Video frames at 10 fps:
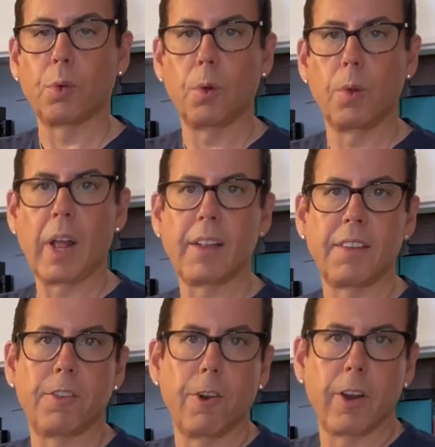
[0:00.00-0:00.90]
tool and
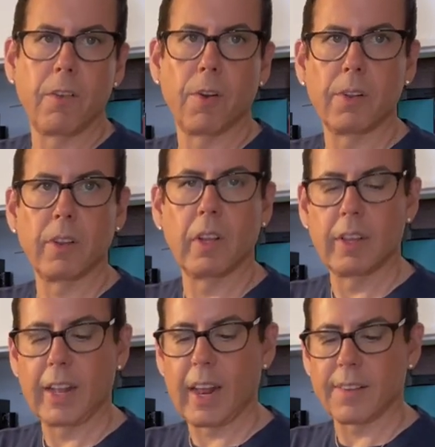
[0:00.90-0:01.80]
it's dirty from
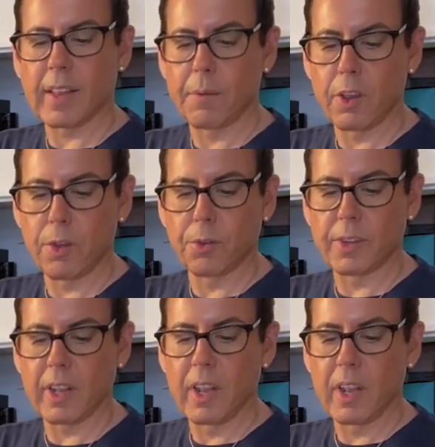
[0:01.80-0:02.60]
the last time you used it.